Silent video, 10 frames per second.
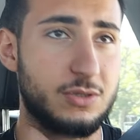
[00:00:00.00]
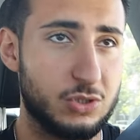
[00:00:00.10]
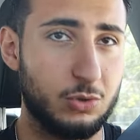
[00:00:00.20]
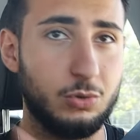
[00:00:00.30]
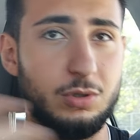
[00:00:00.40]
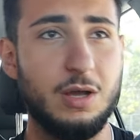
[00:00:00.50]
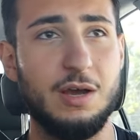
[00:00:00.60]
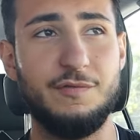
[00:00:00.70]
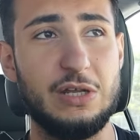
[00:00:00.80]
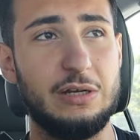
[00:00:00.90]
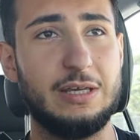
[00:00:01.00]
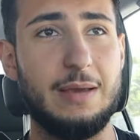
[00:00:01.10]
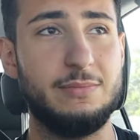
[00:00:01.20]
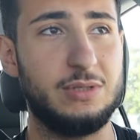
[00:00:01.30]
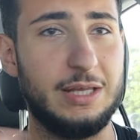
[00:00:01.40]
School, video
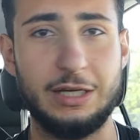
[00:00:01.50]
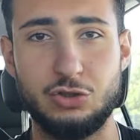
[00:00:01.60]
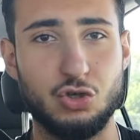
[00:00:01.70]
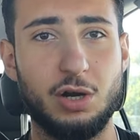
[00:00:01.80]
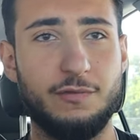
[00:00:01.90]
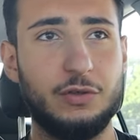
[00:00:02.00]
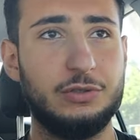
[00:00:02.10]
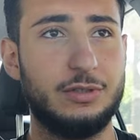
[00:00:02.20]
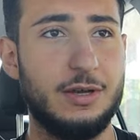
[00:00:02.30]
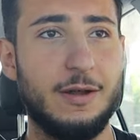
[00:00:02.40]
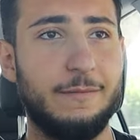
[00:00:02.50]
games, eating junk food.